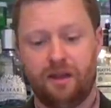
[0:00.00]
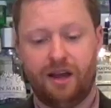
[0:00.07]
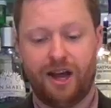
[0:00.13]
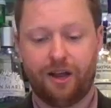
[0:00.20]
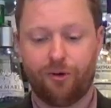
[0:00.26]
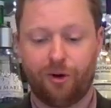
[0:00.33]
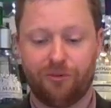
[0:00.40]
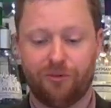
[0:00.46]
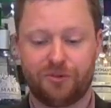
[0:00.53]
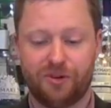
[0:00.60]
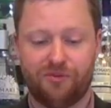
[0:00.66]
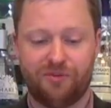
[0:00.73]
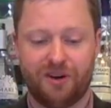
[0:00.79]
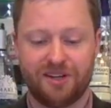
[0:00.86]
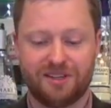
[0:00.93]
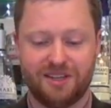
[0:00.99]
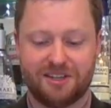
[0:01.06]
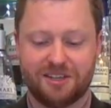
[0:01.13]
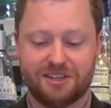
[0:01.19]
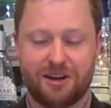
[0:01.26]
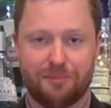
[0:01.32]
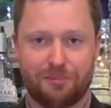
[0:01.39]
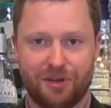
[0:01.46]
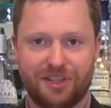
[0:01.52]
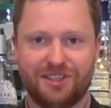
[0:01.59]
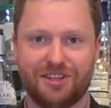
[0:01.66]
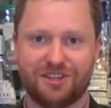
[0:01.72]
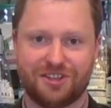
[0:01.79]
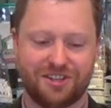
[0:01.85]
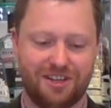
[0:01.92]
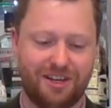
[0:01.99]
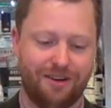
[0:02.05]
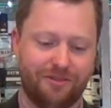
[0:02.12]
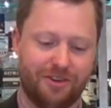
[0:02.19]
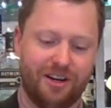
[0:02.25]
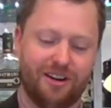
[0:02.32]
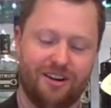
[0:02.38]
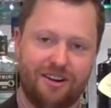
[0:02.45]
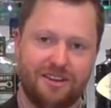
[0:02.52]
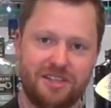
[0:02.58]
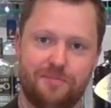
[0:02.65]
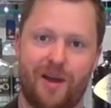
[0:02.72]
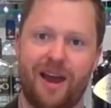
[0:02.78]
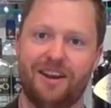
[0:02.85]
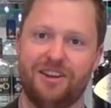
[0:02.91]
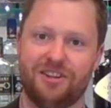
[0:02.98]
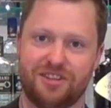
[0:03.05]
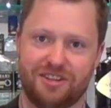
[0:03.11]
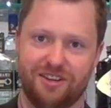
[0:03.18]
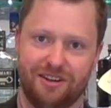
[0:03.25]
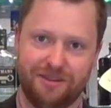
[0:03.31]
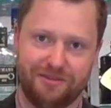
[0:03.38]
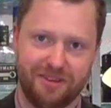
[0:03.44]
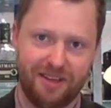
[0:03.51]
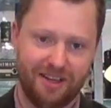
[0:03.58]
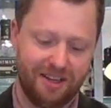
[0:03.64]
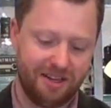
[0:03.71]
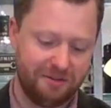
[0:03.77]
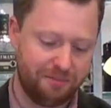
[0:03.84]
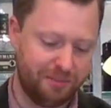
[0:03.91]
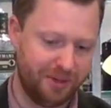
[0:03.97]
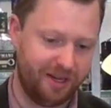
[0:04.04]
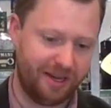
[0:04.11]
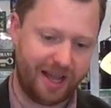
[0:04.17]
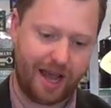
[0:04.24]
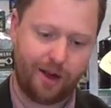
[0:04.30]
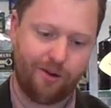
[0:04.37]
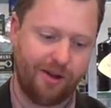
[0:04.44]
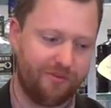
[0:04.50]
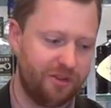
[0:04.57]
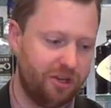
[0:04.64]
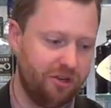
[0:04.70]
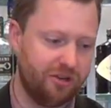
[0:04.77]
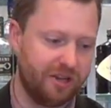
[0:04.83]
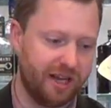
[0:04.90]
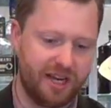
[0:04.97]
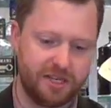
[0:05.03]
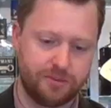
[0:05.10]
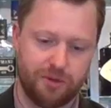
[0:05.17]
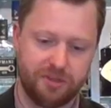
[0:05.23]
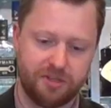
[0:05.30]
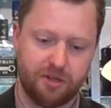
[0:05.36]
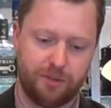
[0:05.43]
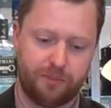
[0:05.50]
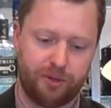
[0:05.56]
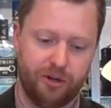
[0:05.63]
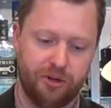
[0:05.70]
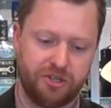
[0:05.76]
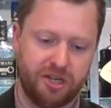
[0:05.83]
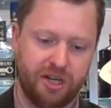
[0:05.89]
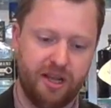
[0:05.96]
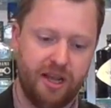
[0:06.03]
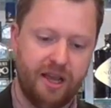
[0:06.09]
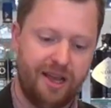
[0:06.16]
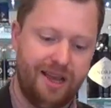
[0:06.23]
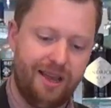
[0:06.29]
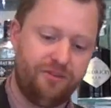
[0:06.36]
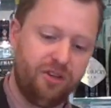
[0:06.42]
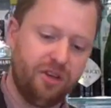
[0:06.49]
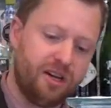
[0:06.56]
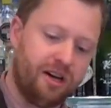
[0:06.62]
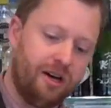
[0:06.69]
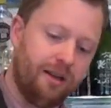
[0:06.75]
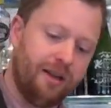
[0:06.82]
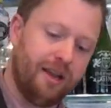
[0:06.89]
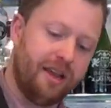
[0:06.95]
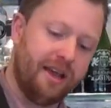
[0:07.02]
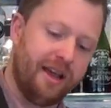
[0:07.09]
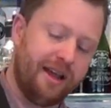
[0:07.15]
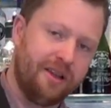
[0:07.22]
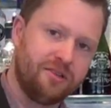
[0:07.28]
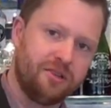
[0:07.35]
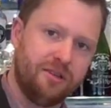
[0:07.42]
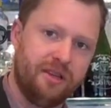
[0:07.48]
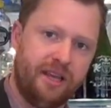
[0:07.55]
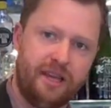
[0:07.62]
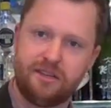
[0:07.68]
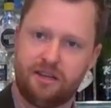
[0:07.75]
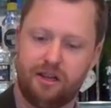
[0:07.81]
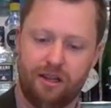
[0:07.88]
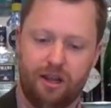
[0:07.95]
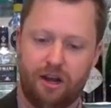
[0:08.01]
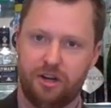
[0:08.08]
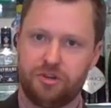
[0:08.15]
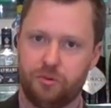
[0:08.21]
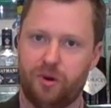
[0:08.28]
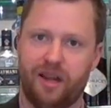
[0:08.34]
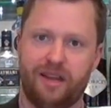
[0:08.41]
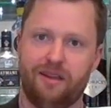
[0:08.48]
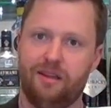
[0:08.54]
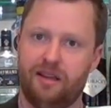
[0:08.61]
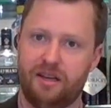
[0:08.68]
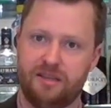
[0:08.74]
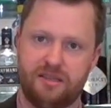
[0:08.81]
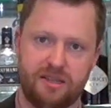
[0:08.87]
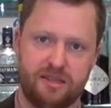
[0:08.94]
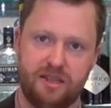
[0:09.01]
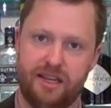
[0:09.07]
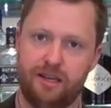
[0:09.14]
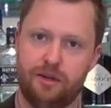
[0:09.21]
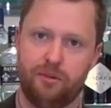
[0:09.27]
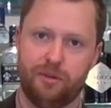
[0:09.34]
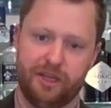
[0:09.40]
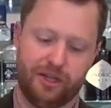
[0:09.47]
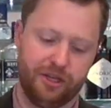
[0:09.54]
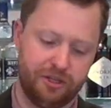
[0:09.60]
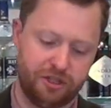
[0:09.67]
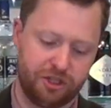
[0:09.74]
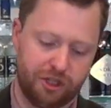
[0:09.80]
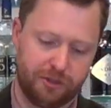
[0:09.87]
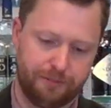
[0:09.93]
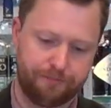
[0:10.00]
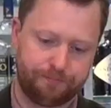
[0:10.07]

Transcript: I quite often refer to this as our British serve and our Spanish serve, but however you guys want to approach it, if you can't lay your hands on these, and a large wine glass does an equally good job.